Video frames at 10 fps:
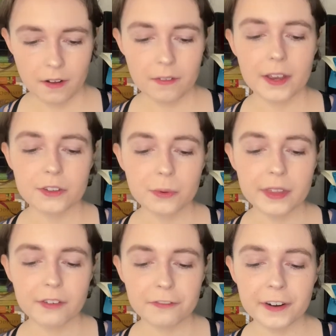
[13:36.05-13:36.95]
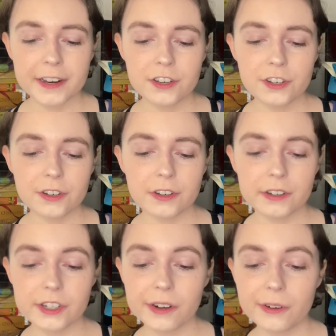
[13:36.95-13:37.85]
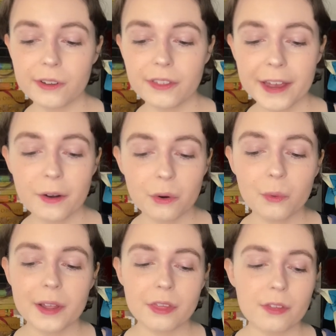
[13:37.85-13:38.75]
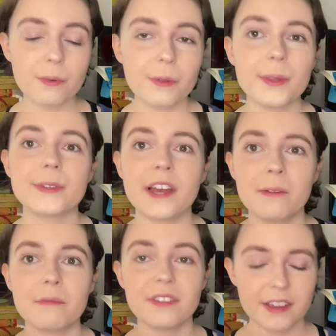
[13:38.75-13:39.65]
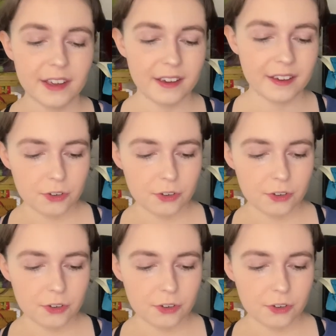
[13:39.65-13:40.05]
That's when they find you and tell you they all went through the same thing.